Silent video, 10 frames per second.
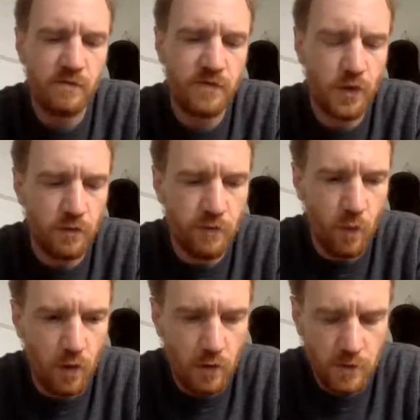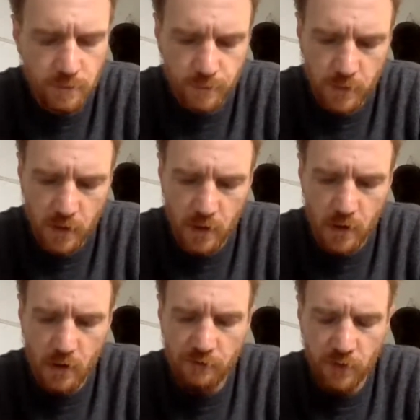view of the world,
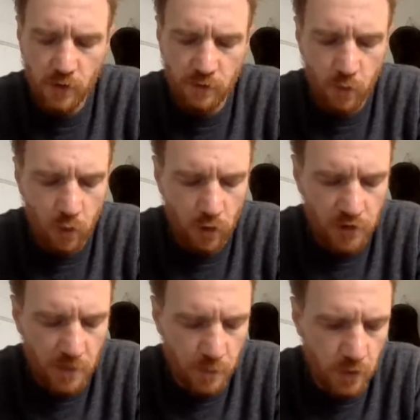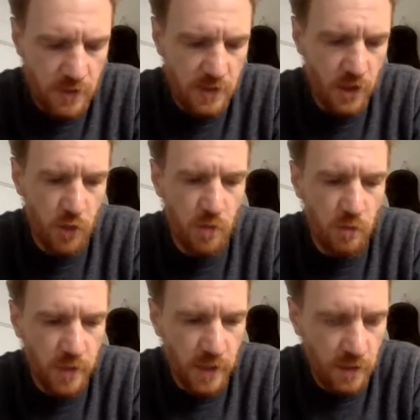a view of the world that puts the human
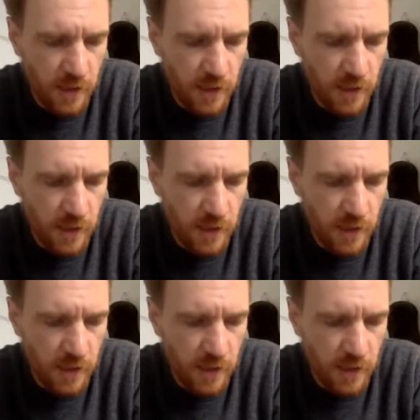being,